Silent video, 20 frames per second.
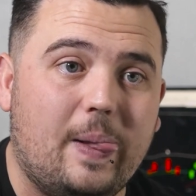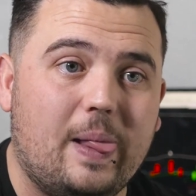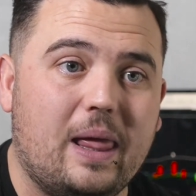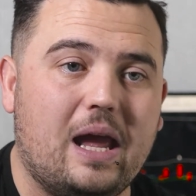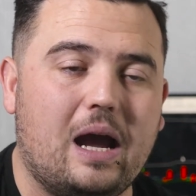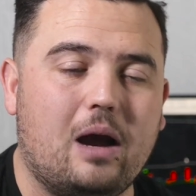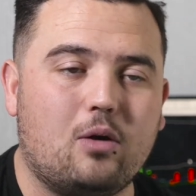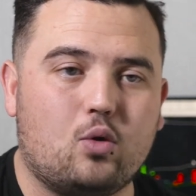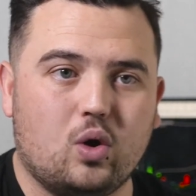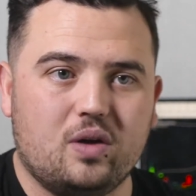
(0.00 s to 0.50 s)

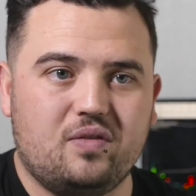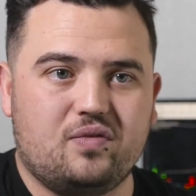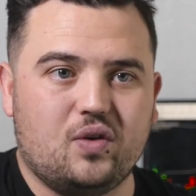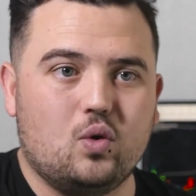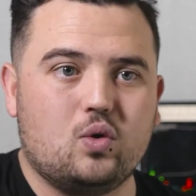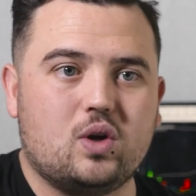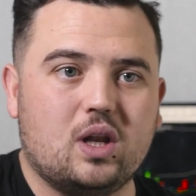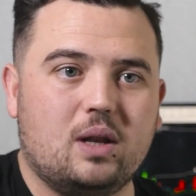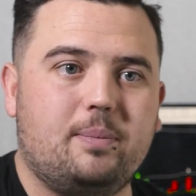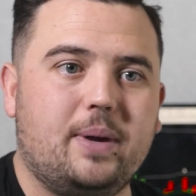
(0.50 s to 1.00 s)
I'm quite
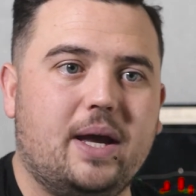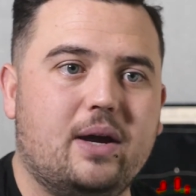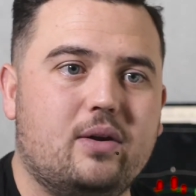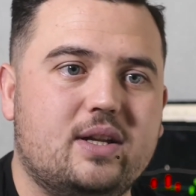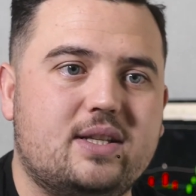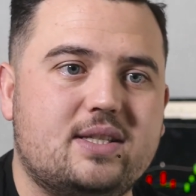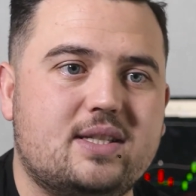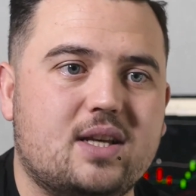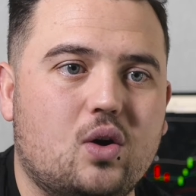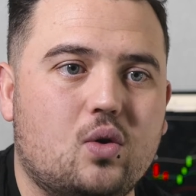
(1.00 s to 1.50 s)
vocal about
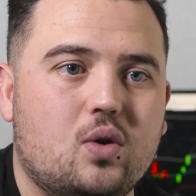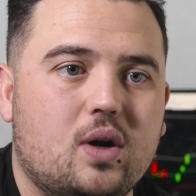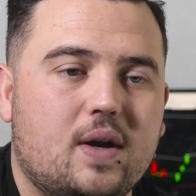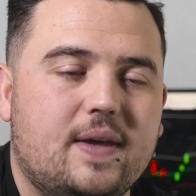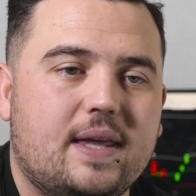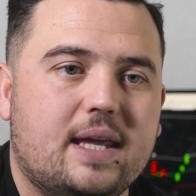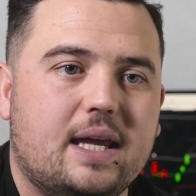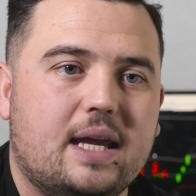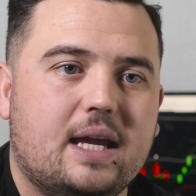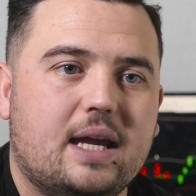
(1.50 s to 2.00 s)
it, so
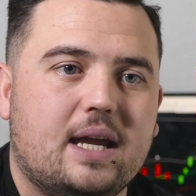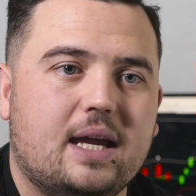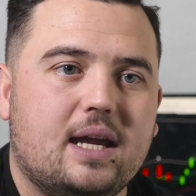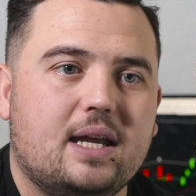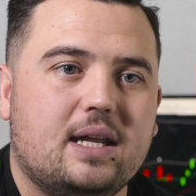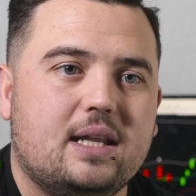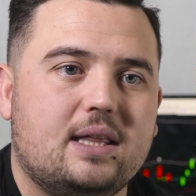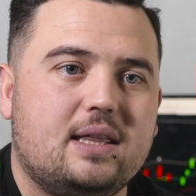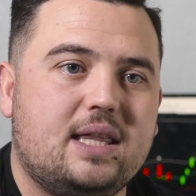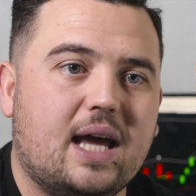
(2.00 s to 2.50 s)

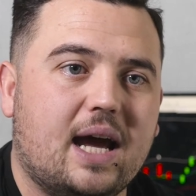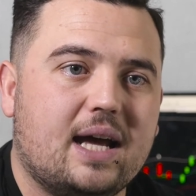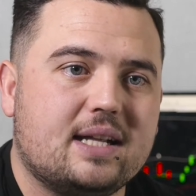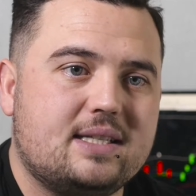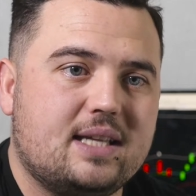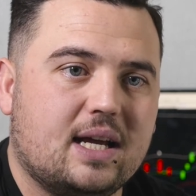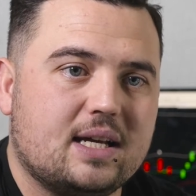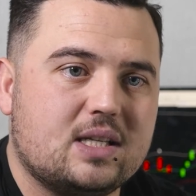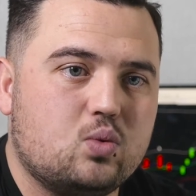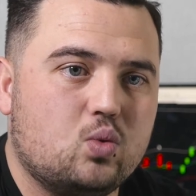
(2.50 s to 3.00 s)

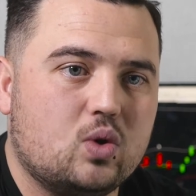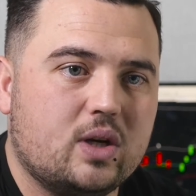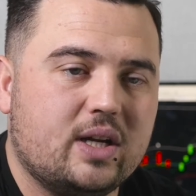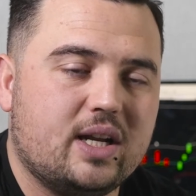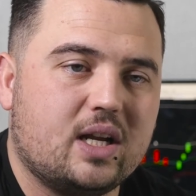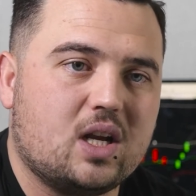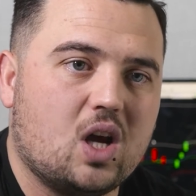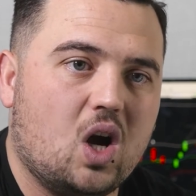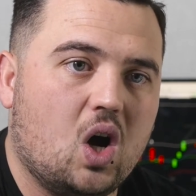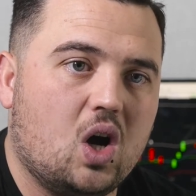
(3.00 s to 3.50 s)
that's one of
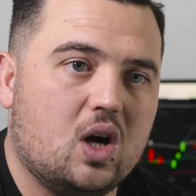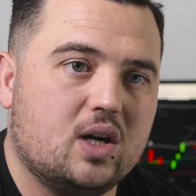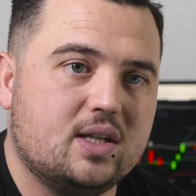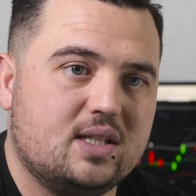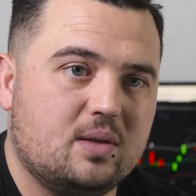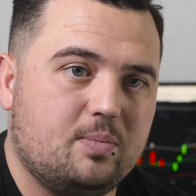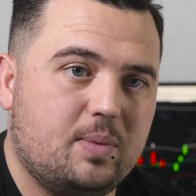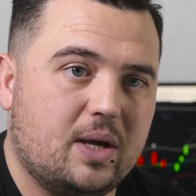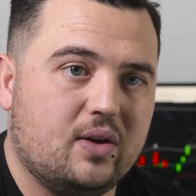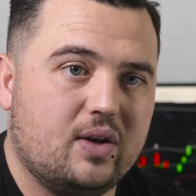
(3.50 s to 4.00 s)
the
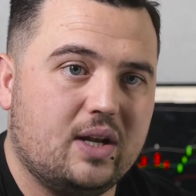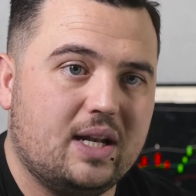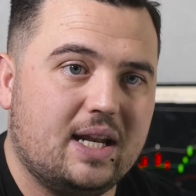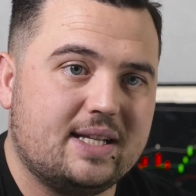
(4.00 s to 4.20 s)
cons about it.